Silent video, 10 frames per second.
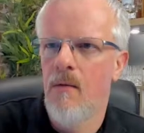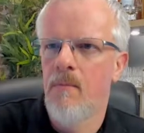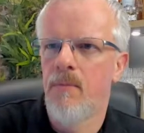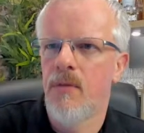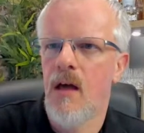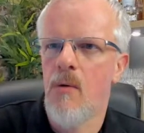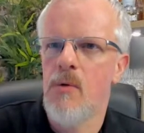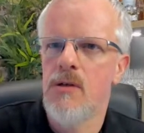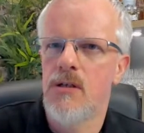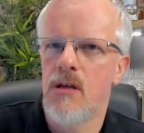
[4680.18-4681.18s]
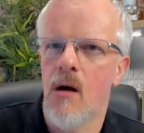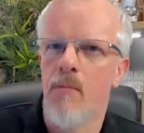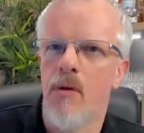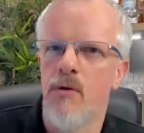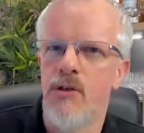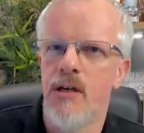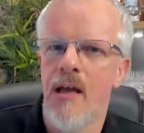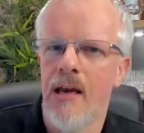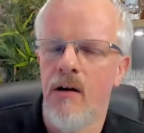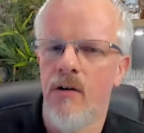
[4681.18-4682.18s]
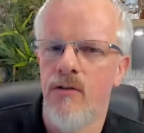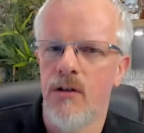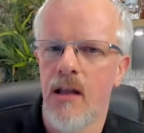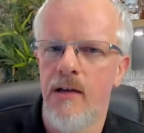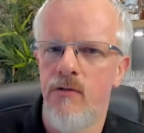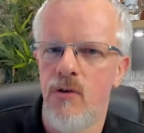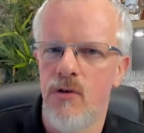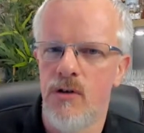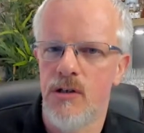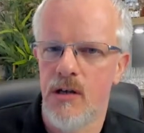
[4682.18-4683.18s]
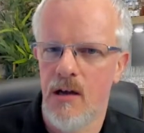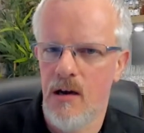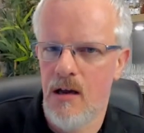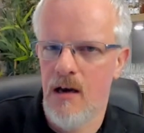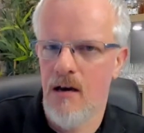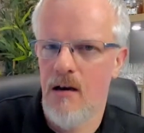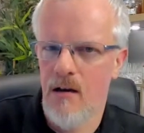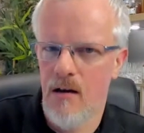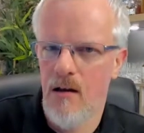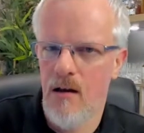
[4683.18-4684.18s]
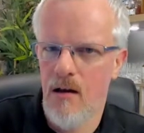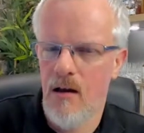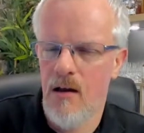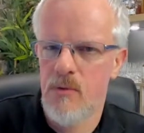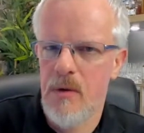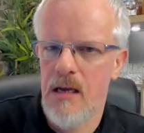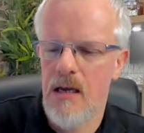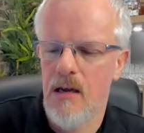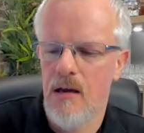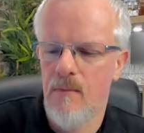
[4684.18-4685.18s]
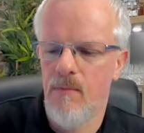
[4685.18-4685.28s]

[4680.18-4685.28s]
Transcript: that was up close to 900 live viewers in its peak.